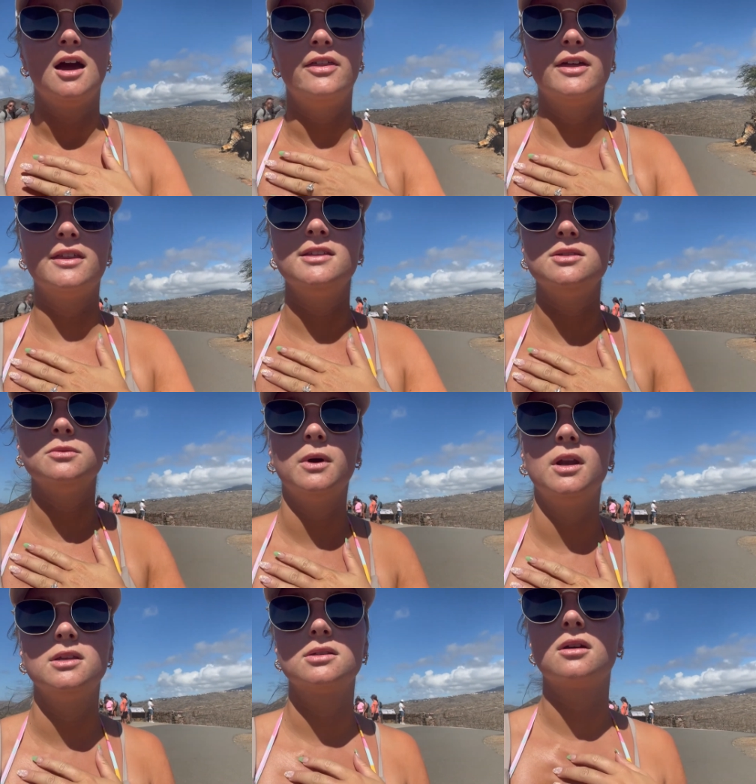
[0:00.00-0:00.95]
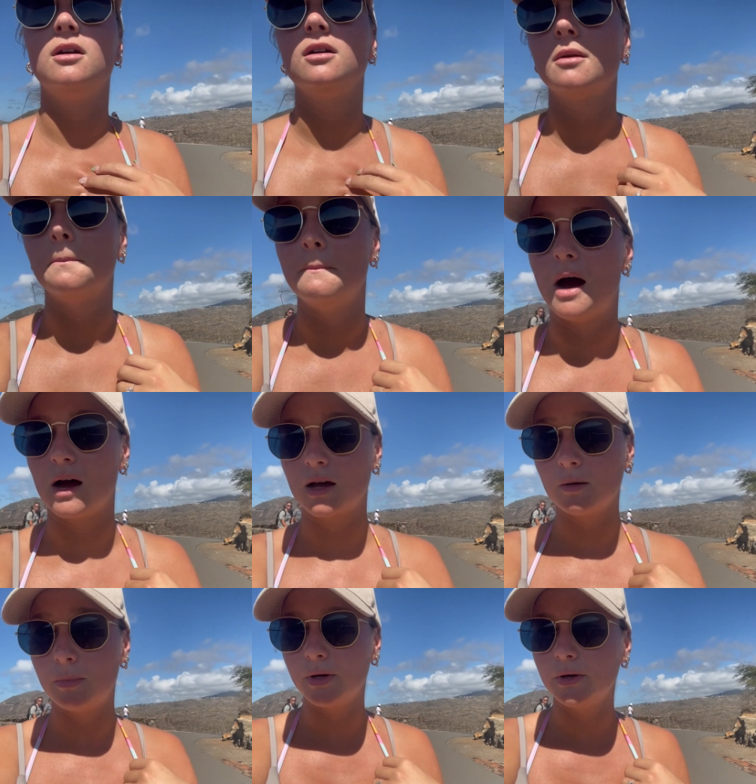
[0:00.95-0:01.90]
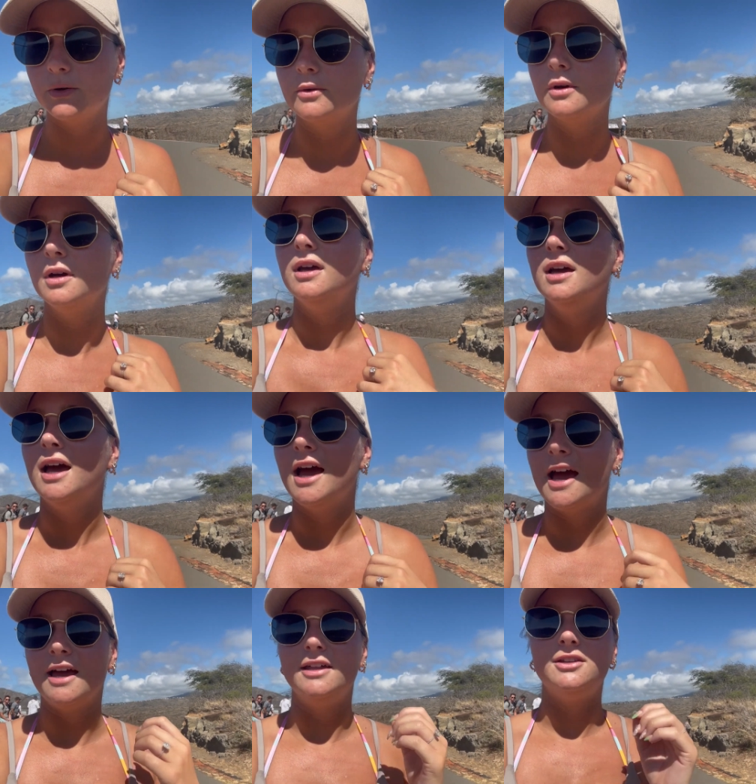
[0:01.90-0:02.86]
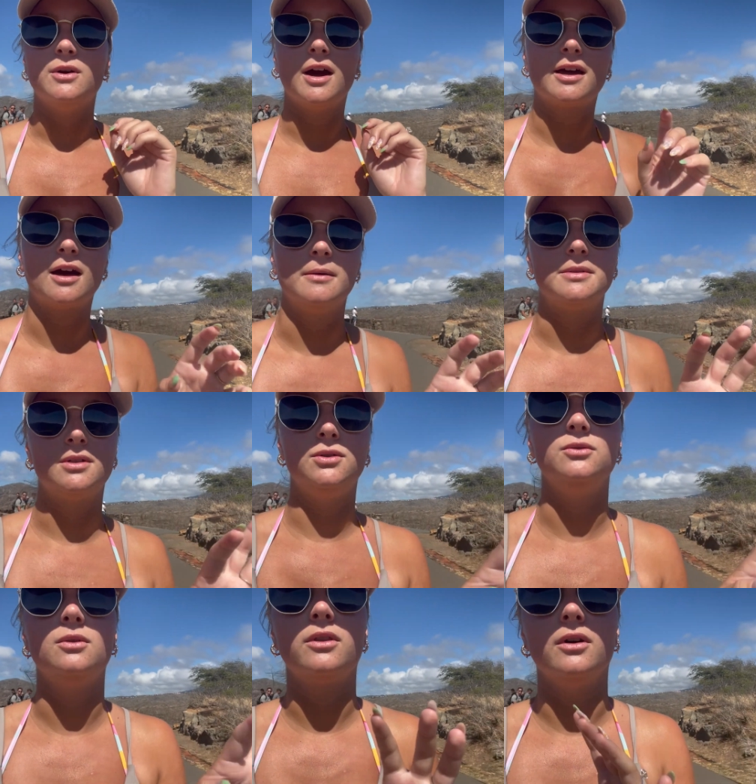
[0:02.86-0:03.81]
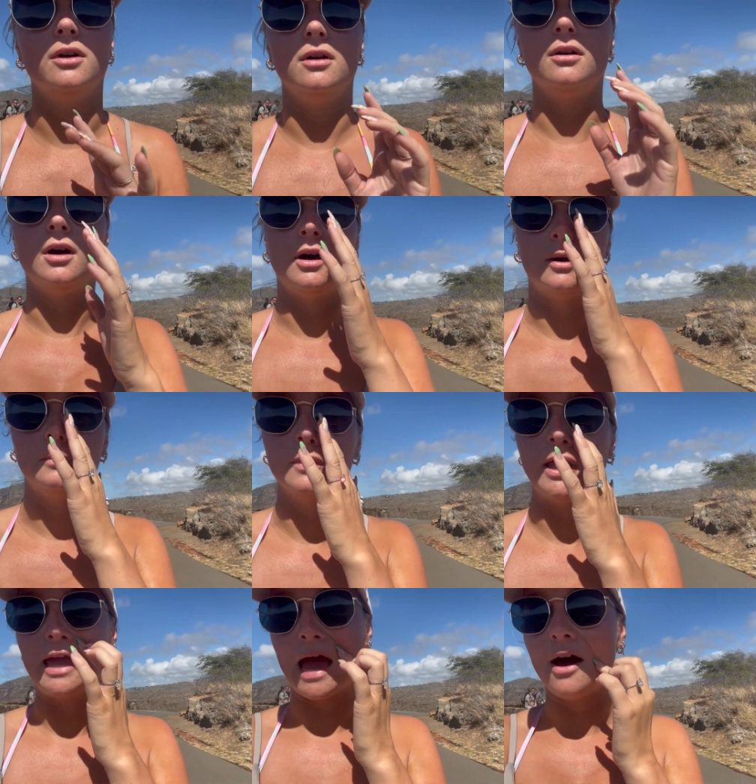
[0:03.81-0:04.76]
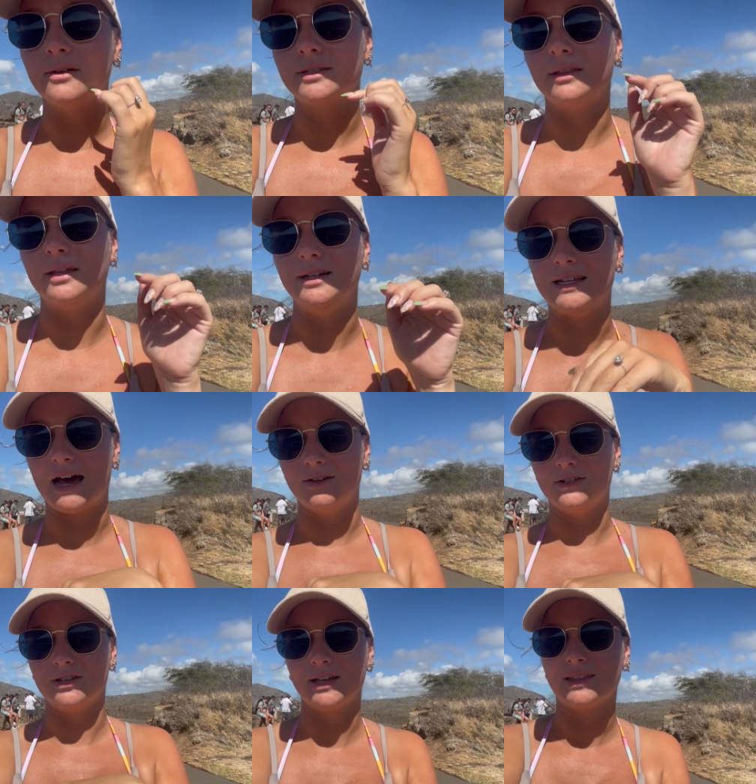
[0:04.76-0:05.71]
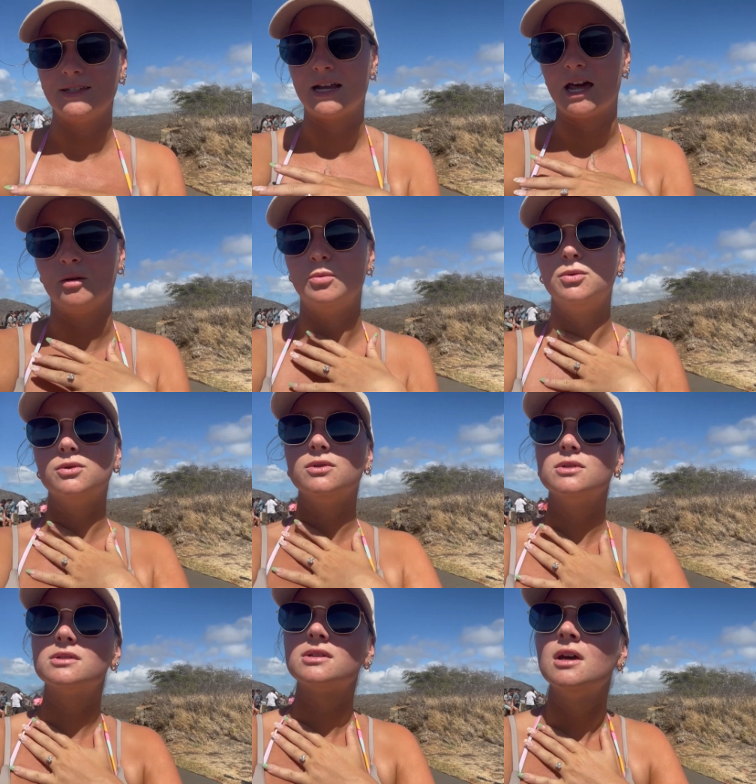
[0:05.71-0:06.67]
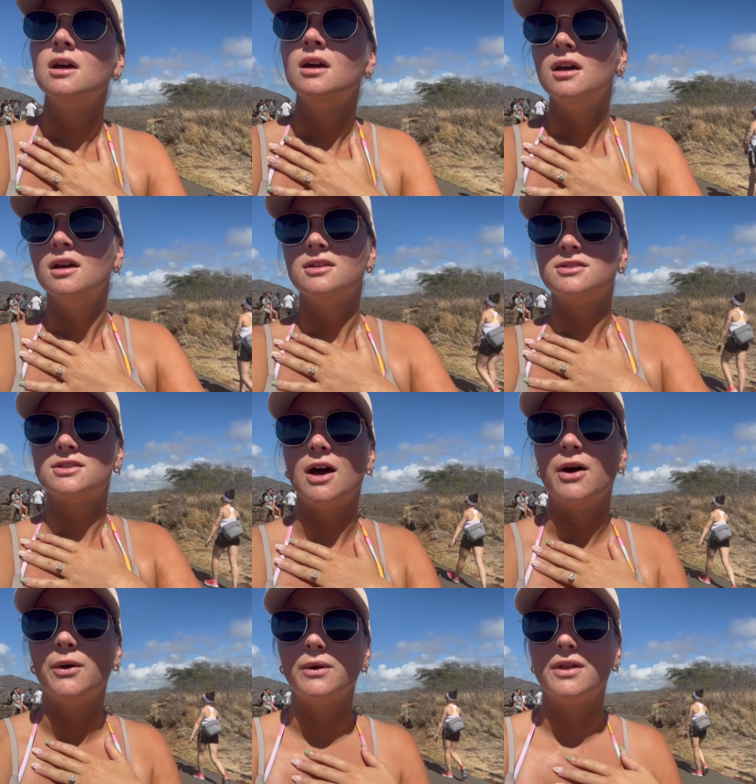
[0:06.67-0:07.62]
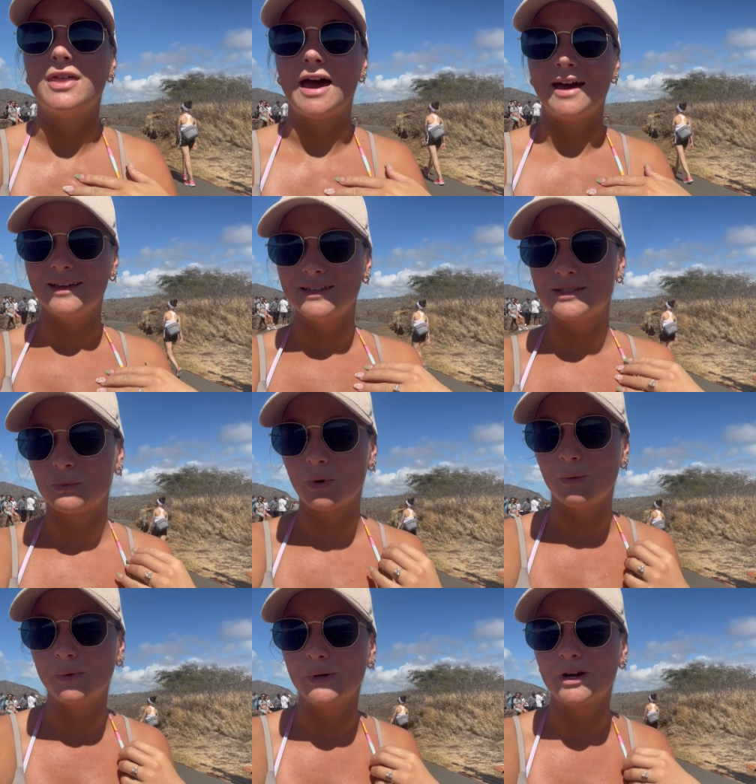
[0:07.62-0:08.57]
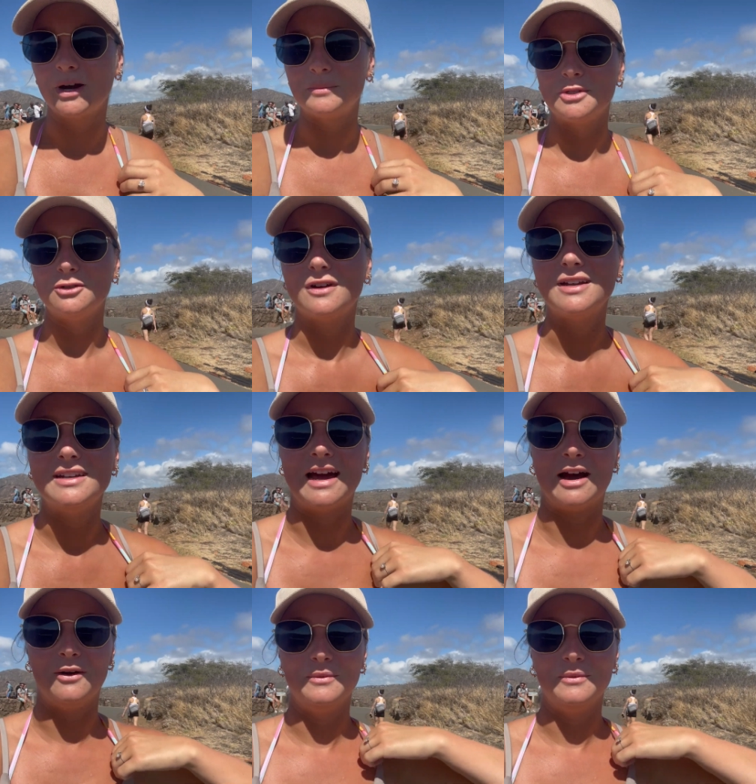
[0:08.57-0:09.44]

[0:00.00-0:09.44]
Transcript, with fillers: I think this one is called Makapu, and you hike up to the um, lighthouse and then down to like the tidal pools. So that is what we are up to right now.